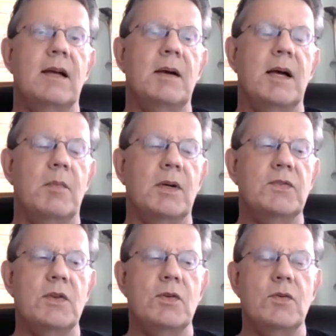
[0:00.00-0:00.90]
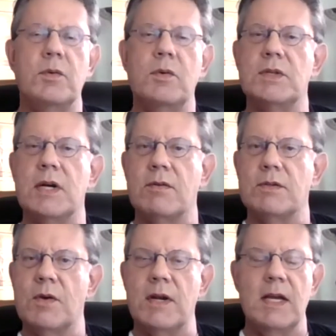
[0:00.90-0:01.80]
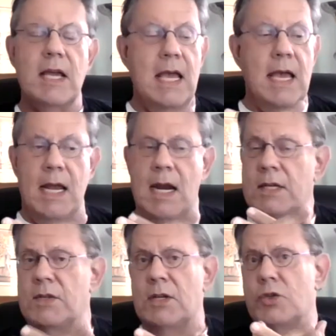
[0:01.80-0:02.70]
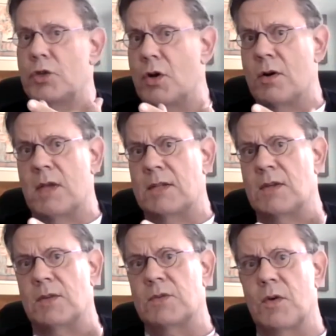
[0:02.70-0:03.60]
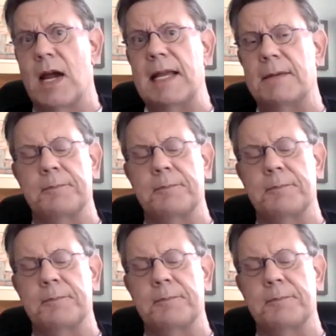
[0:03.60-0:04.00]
amongst the UUs in Arizona. And I said, "Sure, that sounds great."